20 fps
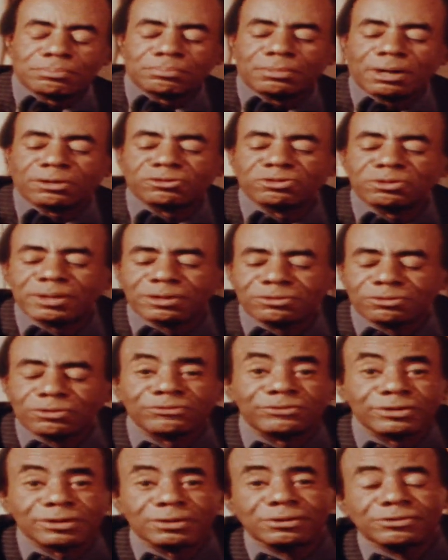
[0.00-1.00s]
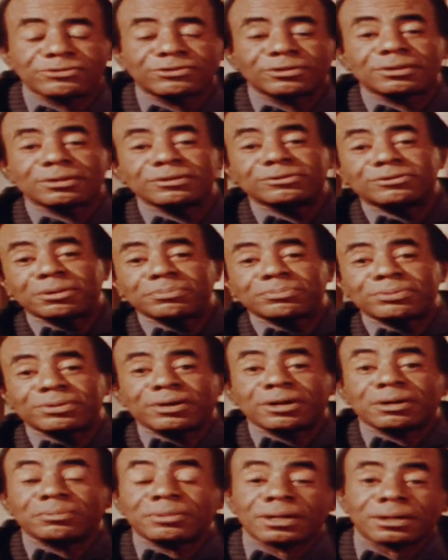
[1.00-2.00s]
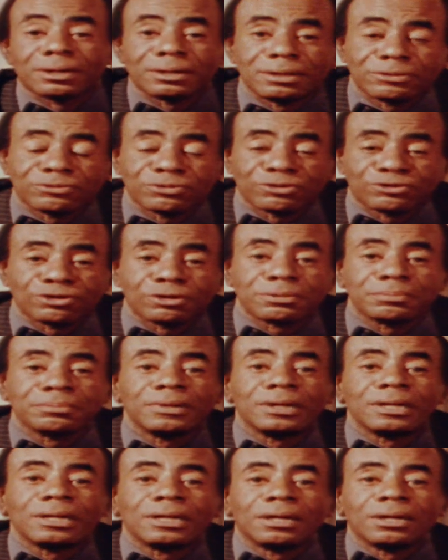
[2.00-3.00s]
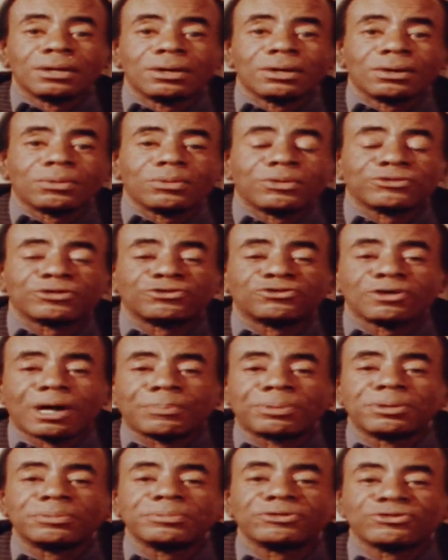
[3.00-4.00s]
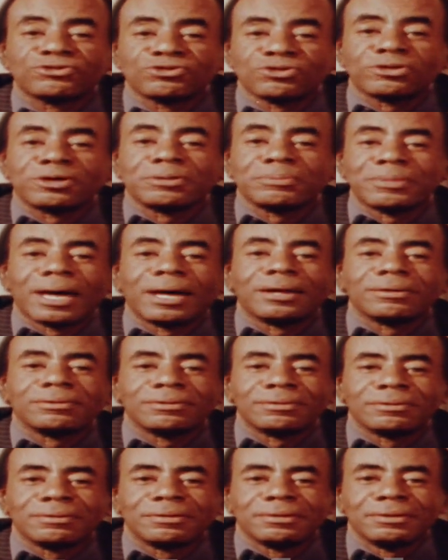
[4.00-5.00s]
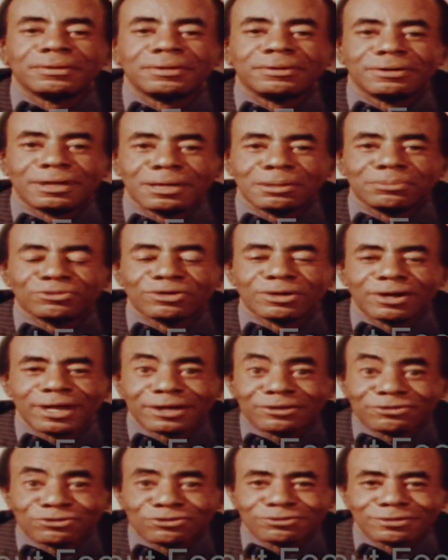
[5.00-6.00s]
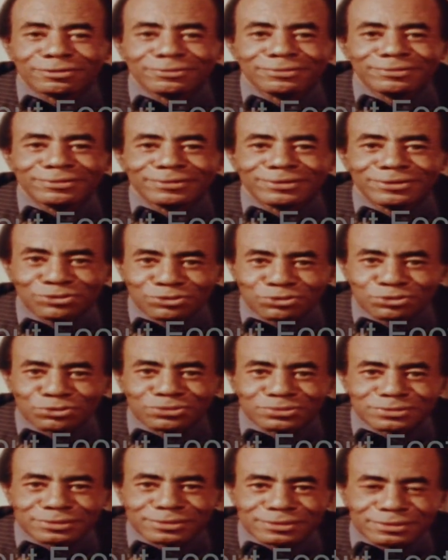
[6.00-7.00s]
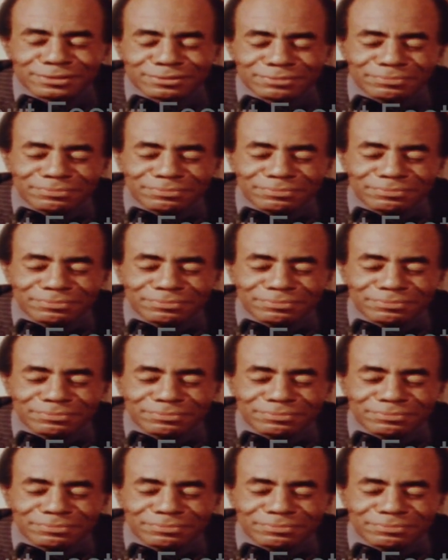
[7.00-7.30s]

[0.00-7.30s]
monumental figures in contemporary American literature was a Joplin, Missouri man named Langston Hughes.